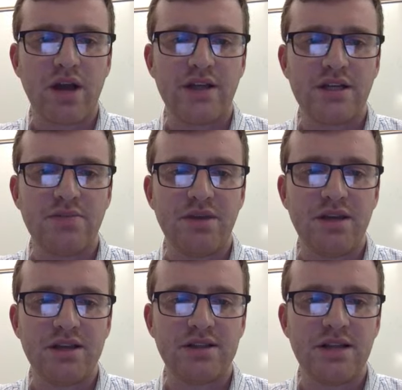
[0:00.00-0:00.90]

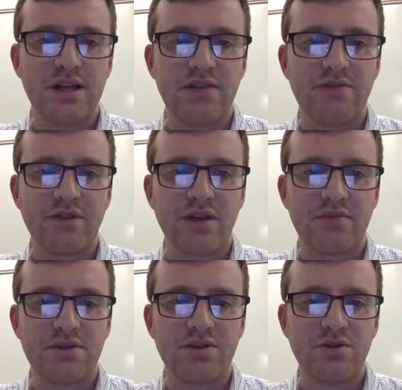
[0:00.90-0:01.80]
ATP is needed for them
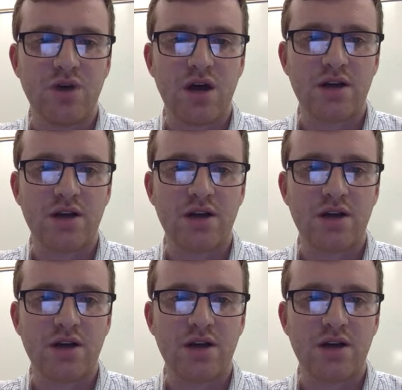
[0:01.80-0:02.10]
to